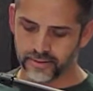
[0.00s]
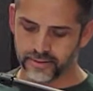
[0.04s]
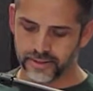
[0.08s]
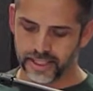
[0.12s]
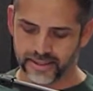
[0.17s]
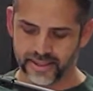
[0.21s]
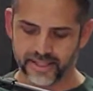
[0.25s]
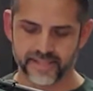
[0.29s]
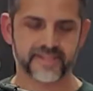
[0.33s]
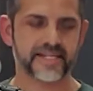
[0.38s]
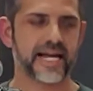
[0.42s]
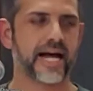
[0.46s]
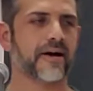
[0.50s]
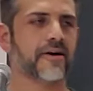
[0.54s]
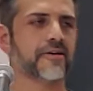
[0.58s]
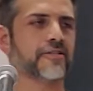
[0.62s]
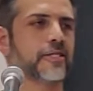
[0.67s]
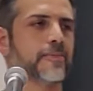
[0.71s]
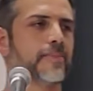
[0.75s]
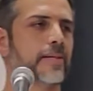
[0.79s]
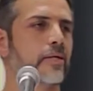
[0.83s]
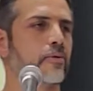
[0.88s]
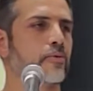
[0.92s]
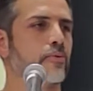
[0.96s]
They
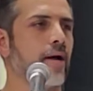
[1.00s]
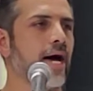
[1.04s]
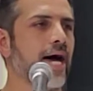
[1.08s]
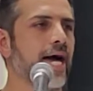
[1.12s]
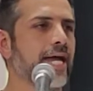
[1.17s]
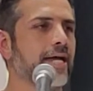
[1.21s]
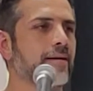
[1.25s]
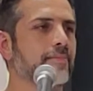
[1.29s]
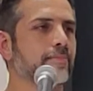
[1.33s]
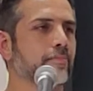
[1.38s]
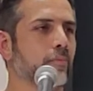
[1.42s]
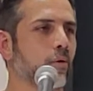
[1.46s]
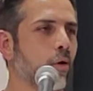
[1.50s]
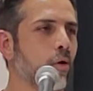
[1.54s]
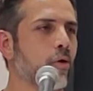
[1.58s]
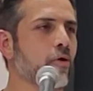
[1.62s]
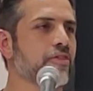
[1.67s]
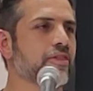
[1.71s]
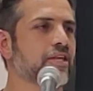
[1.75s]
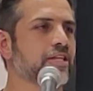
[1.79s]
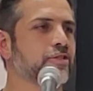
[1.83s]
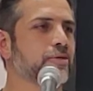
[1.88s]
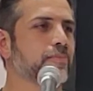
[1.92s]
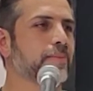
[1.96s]
desired to be right
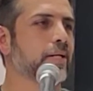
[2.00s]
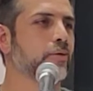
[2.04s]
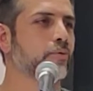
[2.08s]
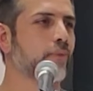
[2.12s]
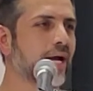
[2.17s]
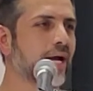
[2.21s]
more than to be